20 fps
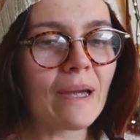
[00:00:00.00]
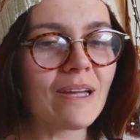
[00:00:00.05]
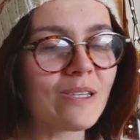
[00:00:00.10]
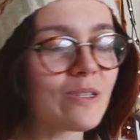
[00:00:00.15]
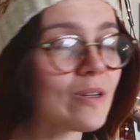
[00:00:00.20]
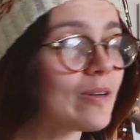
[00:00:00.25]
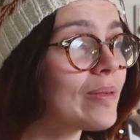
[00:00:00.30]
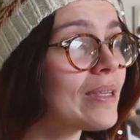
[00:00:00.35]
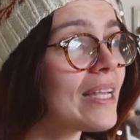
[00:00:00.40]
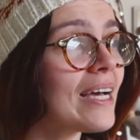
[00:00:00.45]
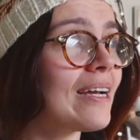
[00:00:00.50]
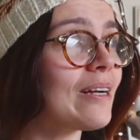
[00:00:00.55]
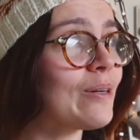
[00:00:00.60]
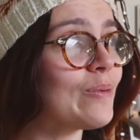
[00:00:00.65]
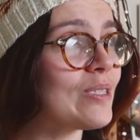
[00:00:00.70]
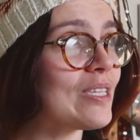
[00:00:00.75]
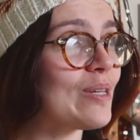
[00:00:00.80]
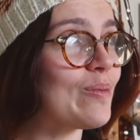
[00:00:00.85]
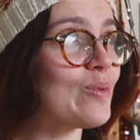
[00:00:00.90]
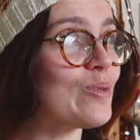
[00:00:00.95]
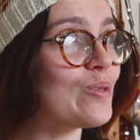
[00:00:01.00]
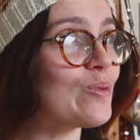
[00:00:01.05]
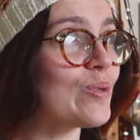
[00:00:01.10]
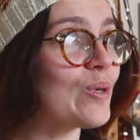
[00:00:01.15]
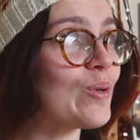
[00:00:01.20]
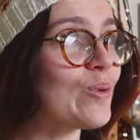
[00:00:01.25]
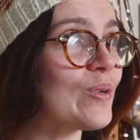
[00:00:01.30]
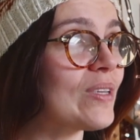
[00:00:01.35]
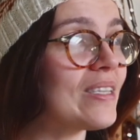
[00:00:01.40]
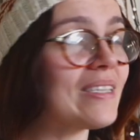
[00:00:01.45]
So I'm glad I was able to
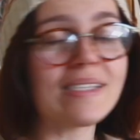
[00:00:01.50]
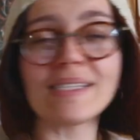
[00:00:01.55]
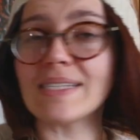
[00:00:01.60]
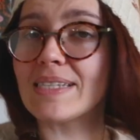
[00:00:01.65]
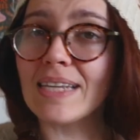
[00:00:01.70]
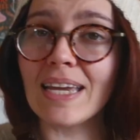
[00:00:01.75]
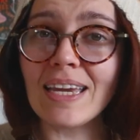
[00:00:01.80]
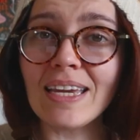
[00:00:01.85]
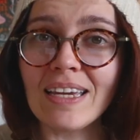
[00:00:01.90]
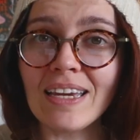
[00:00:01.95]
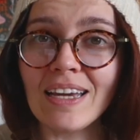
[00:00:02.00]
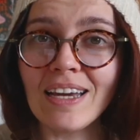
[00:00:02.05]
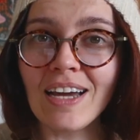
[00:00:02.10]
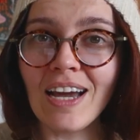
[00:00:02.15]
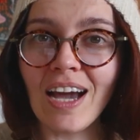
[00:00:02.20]
record this today.